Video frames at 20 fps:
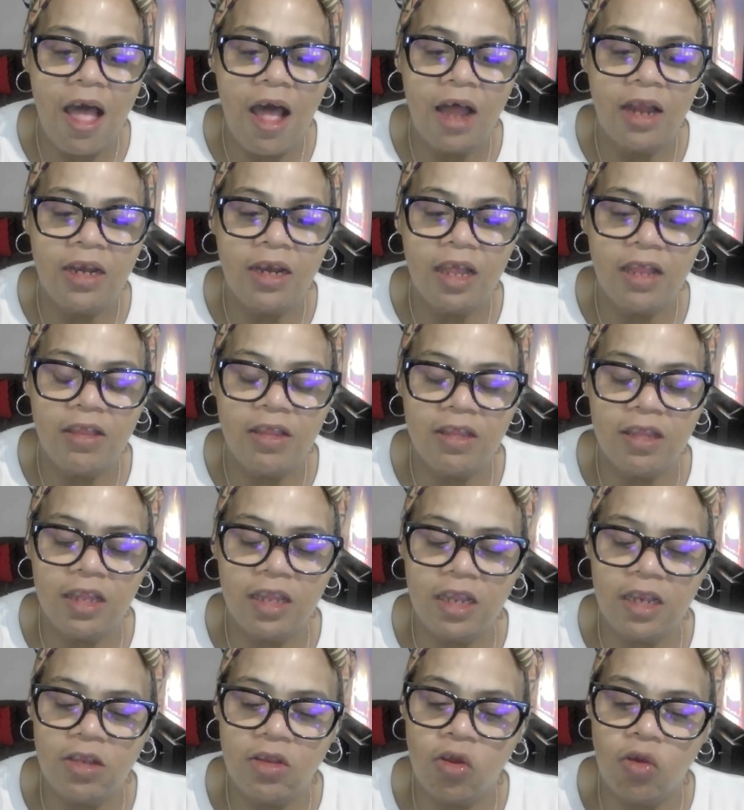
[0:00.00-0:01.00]
Another
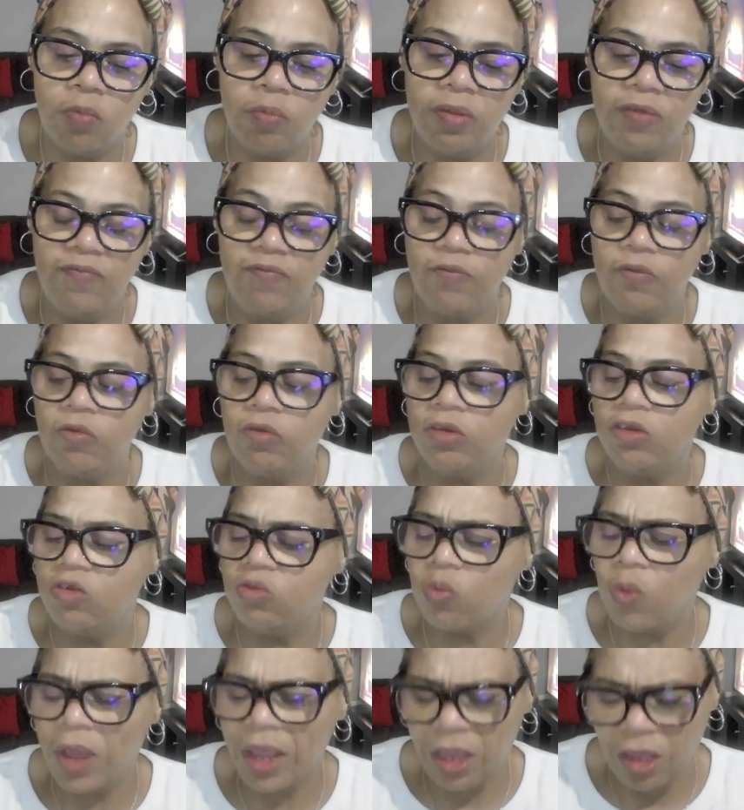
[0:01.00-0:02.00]
thing, don't be foolish.
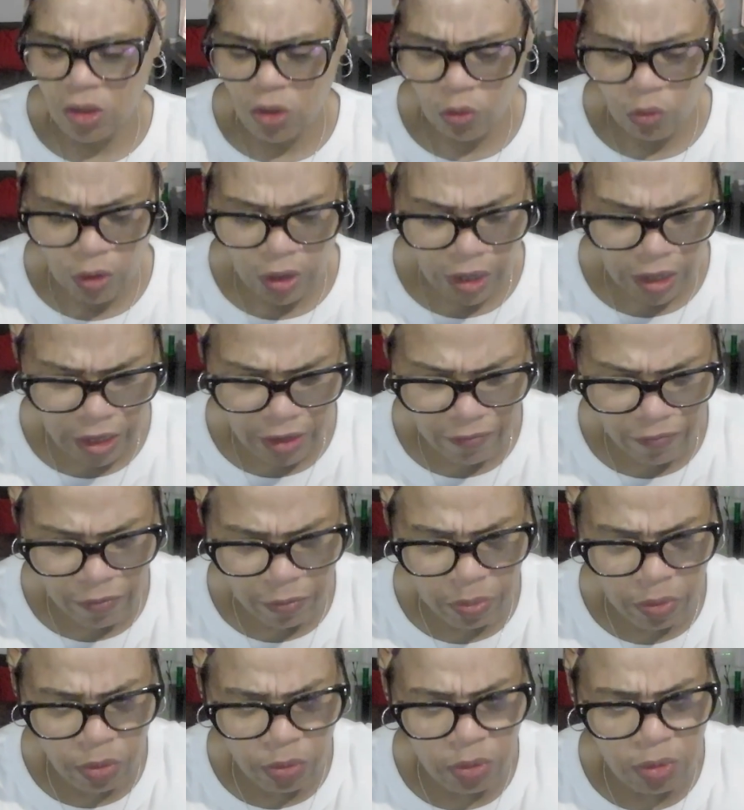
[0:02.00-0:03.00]
Weigh your
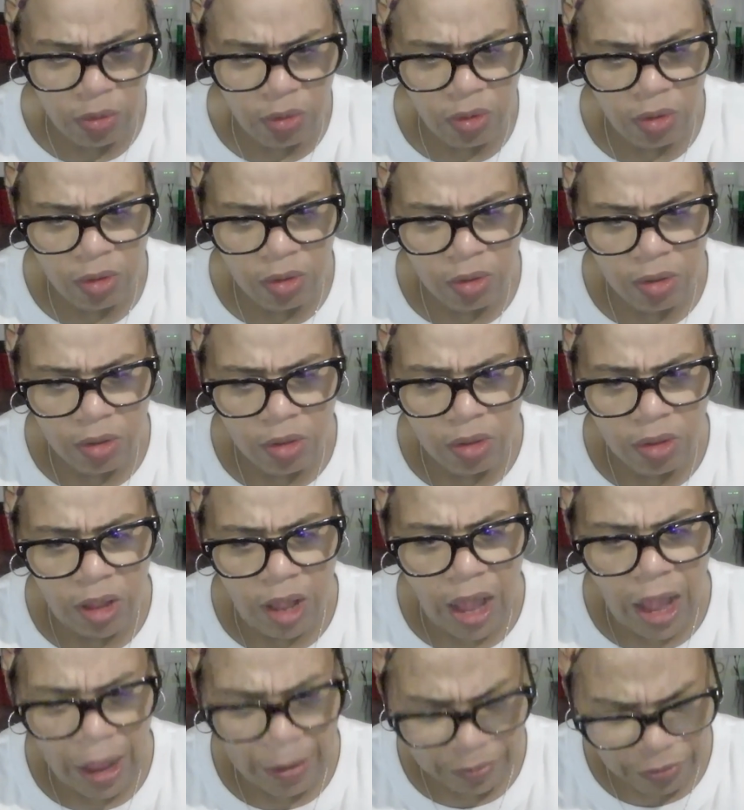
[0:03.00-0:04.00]
livable
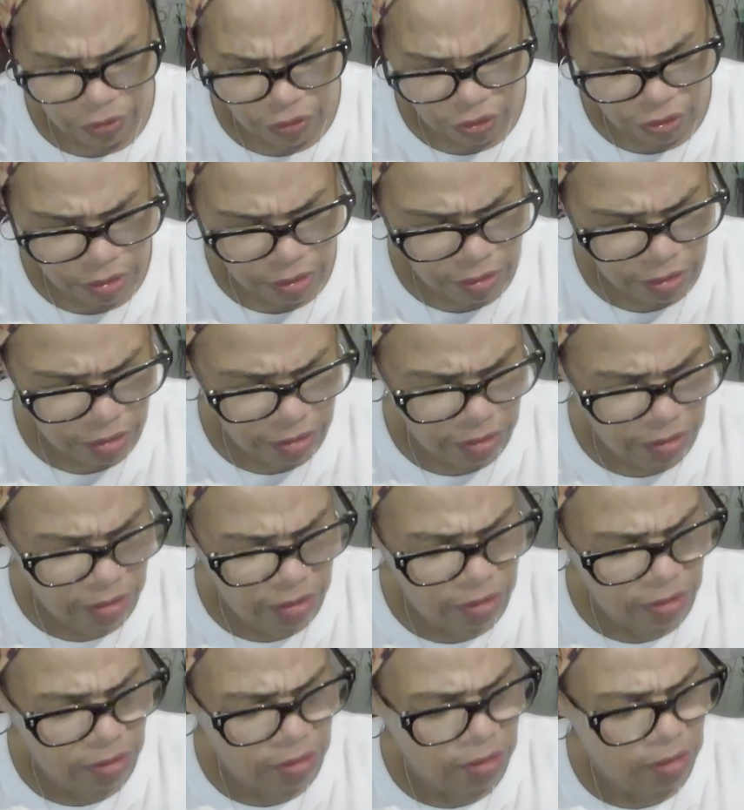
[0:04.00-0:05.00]
options.
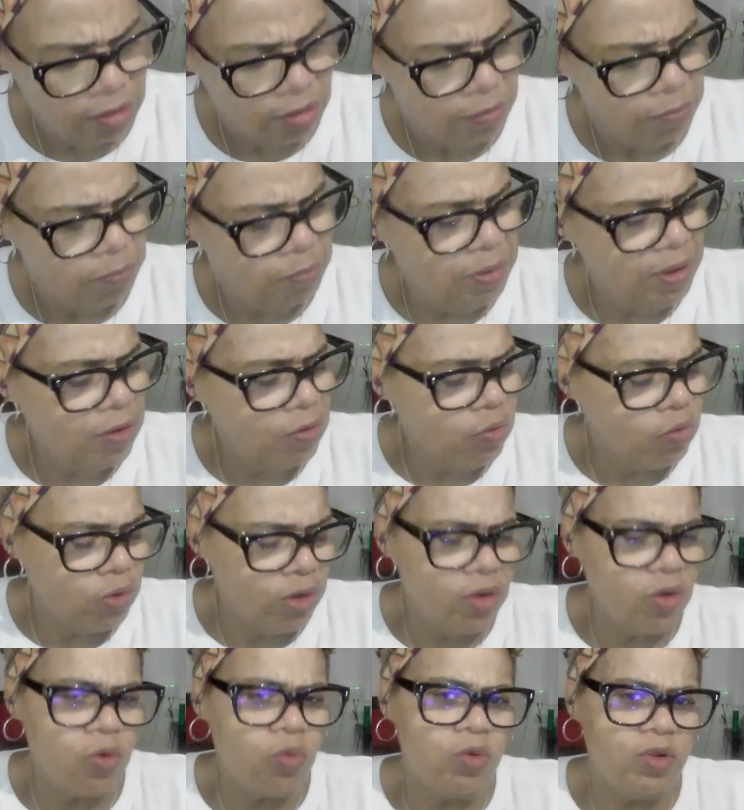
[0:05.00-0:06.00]
Be
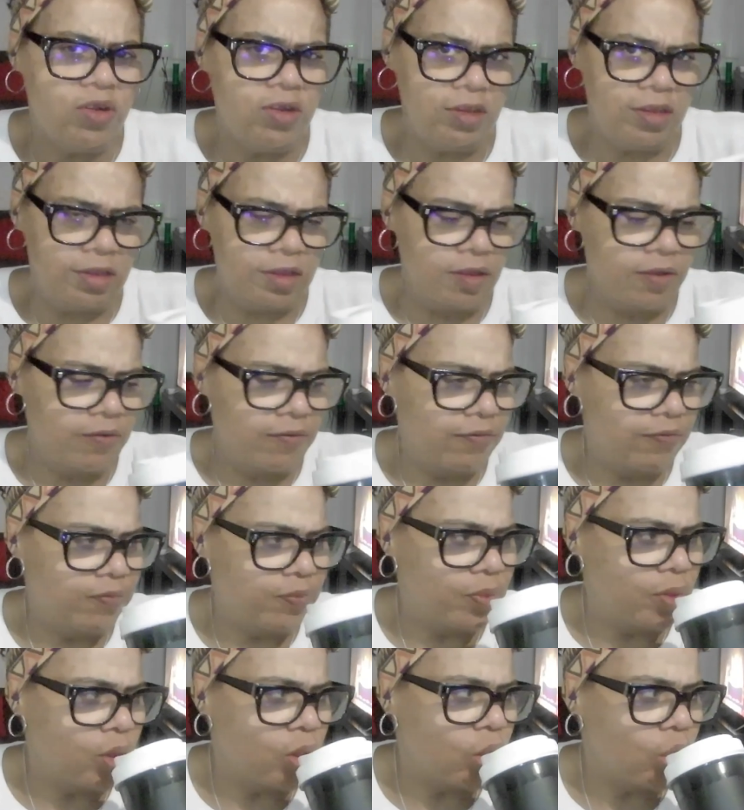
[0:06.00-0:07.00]
real with yourself.
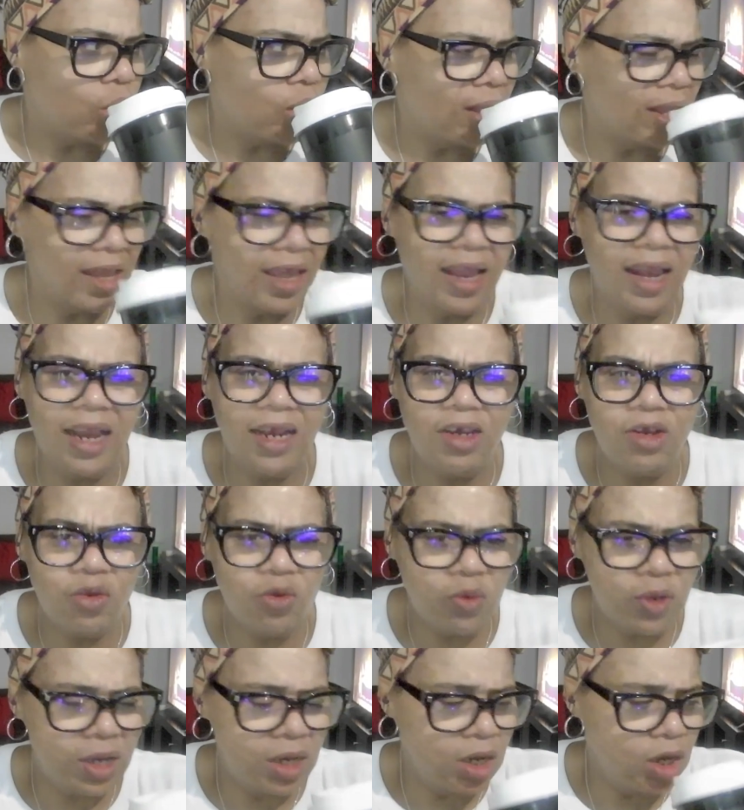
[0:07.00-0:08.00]
Can I
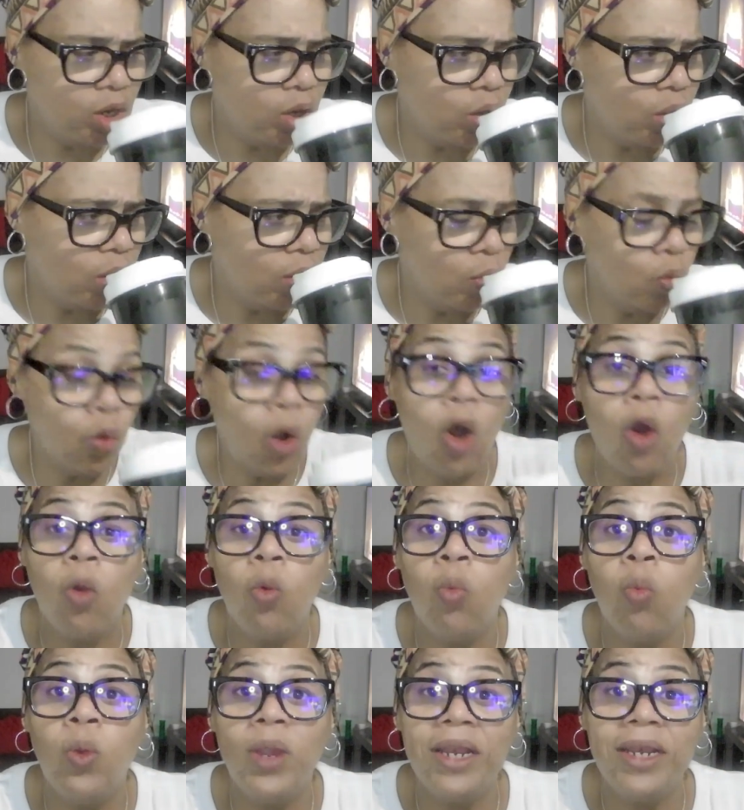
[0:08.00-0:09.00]
do it? Or
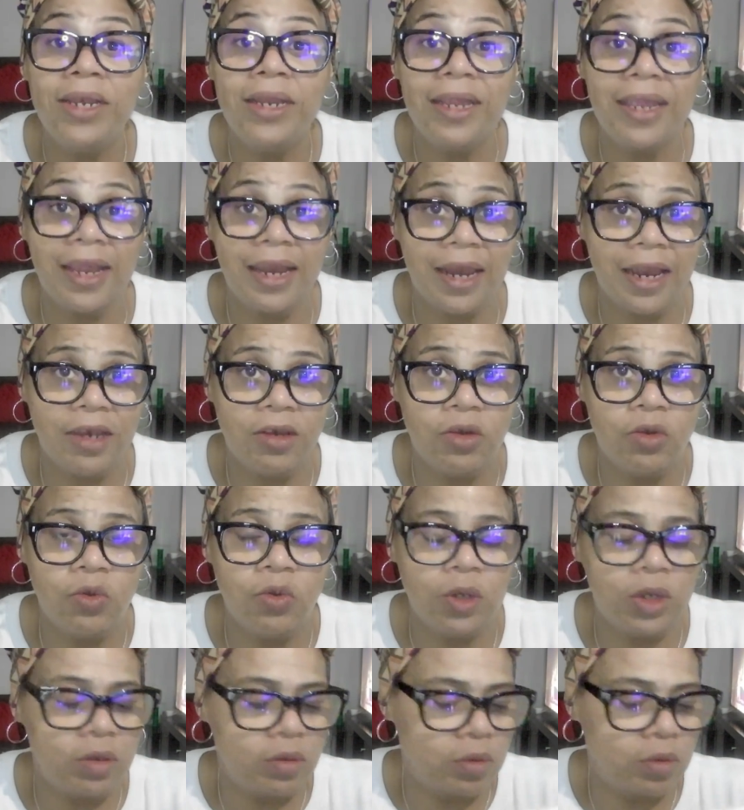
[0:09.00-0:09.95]
when can I do it?